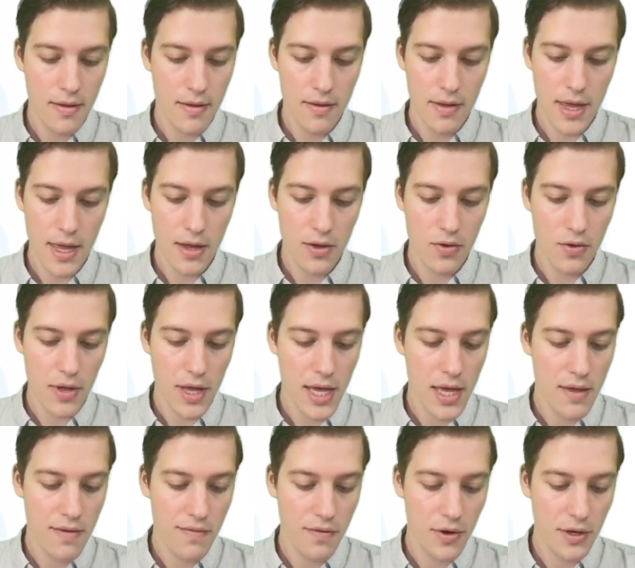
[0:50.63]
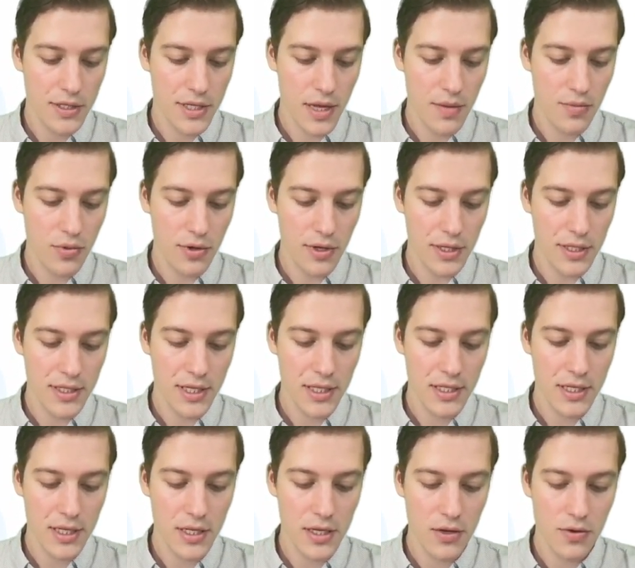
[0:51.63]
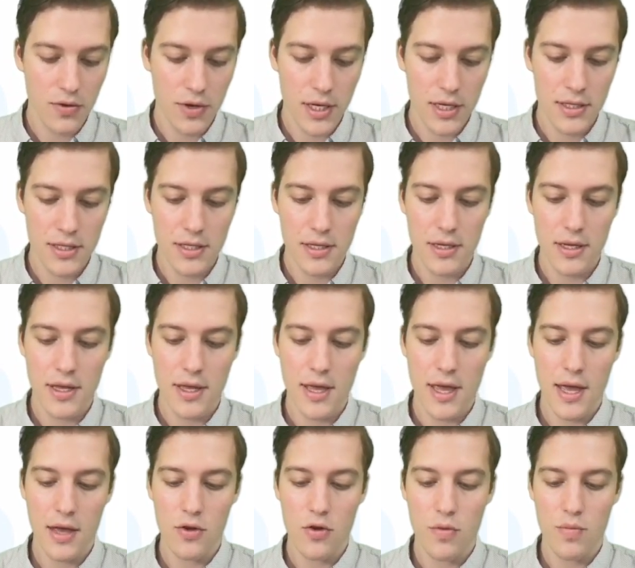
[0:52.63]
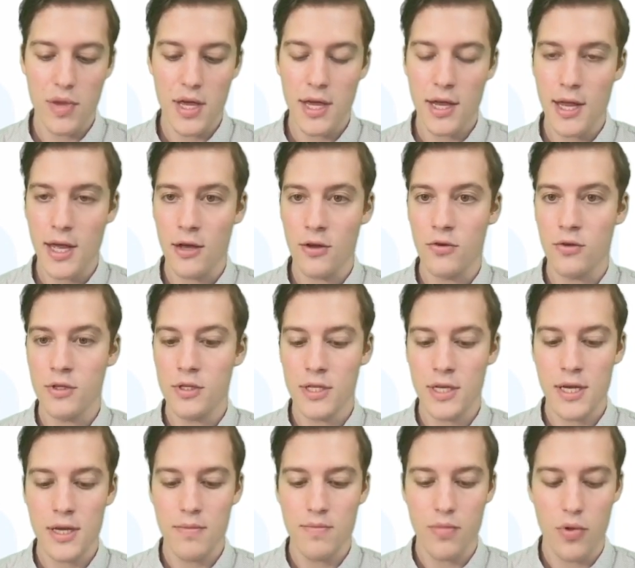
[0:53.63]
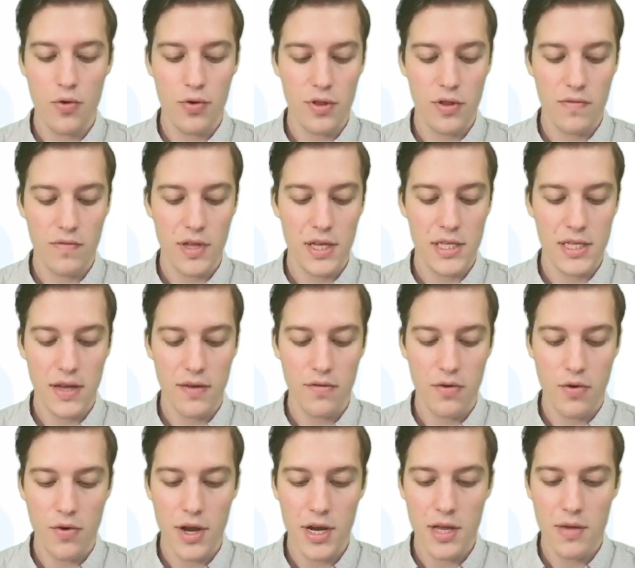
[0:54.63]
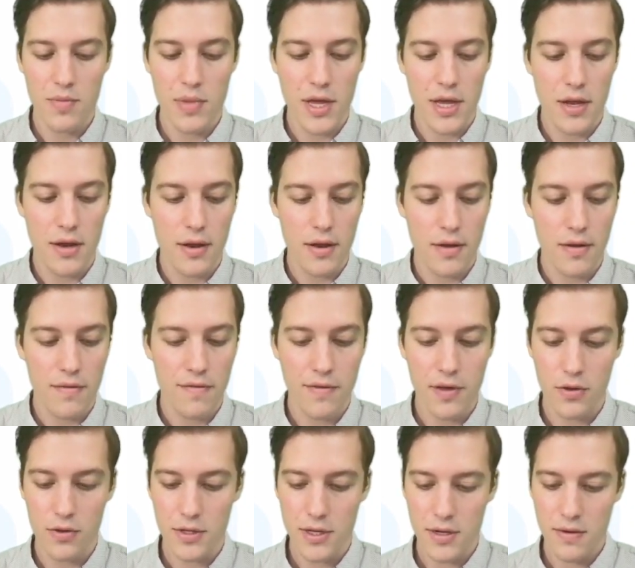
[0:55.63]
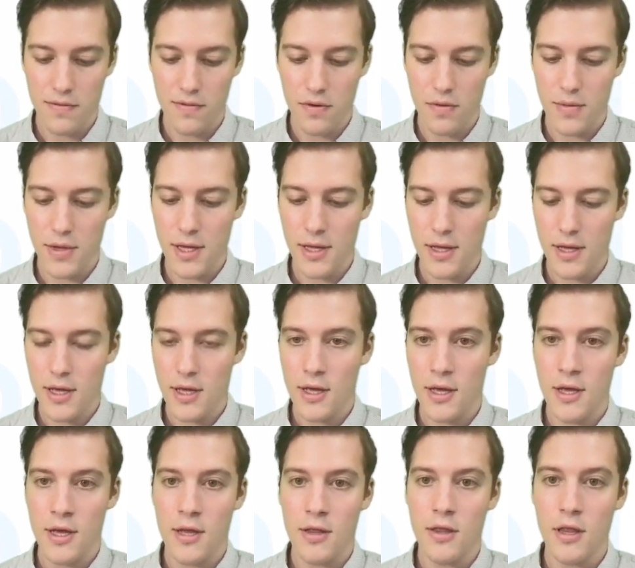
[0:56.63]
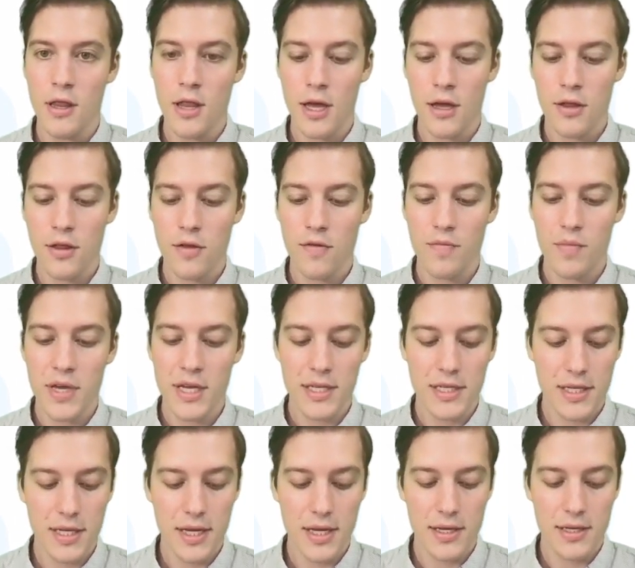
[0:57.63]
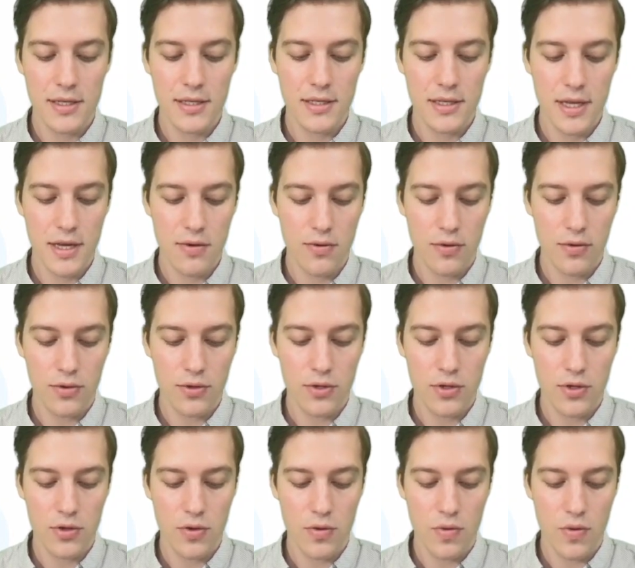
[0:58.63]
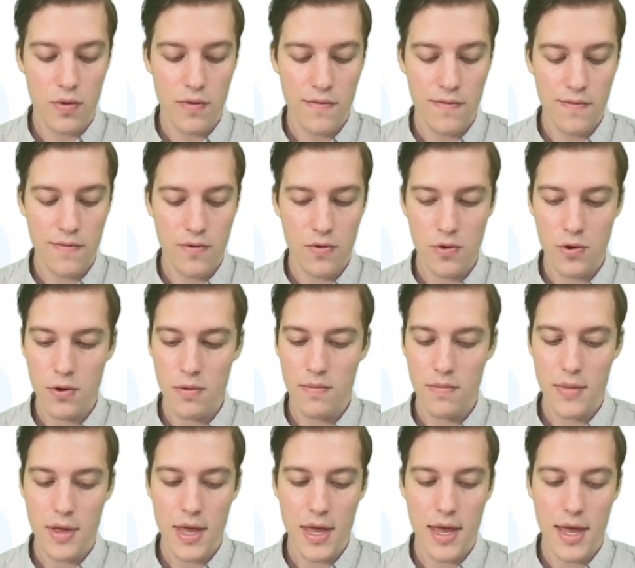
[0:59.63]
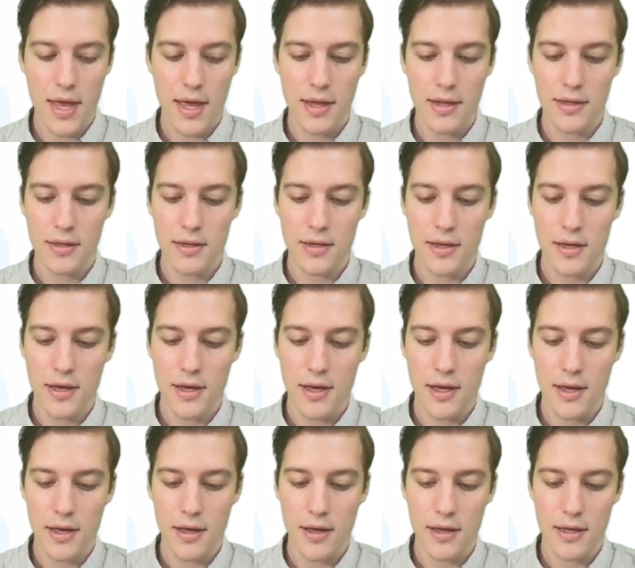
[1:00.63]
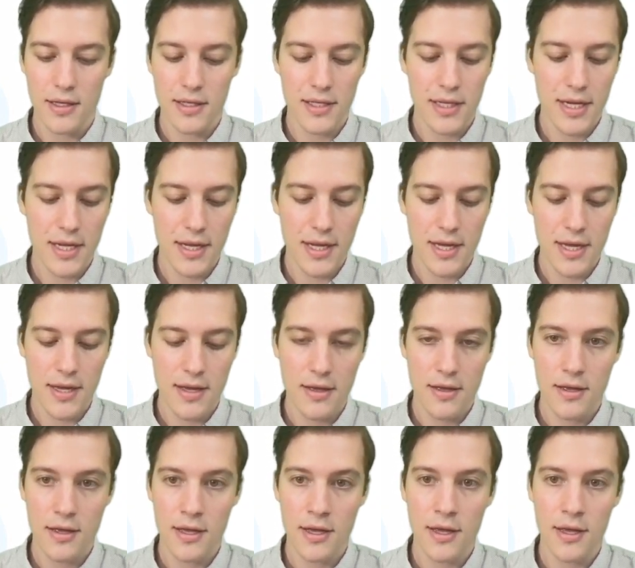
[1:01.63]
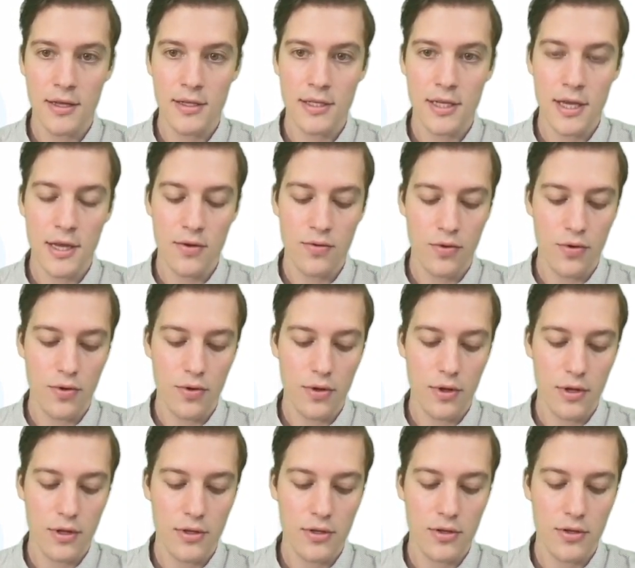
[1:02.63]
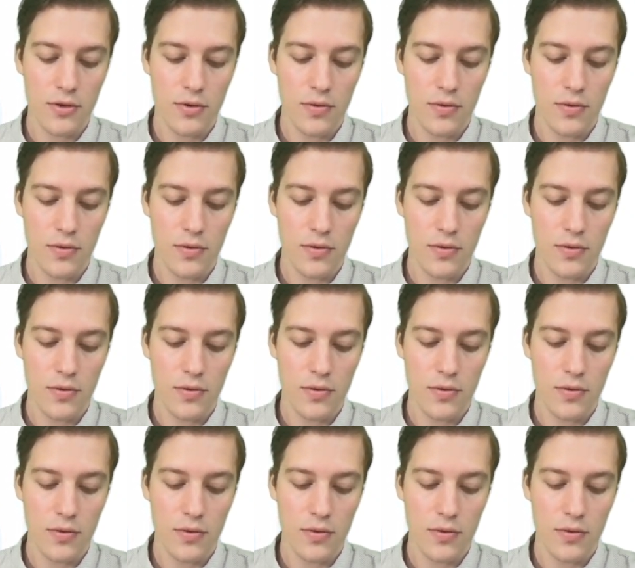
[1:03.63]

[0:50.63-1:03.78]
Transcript: angle A, for example, is 60 degrees, angle B and angle D, both of these have already been filled in for me. The length of BC is equal to 4, and CD is equal to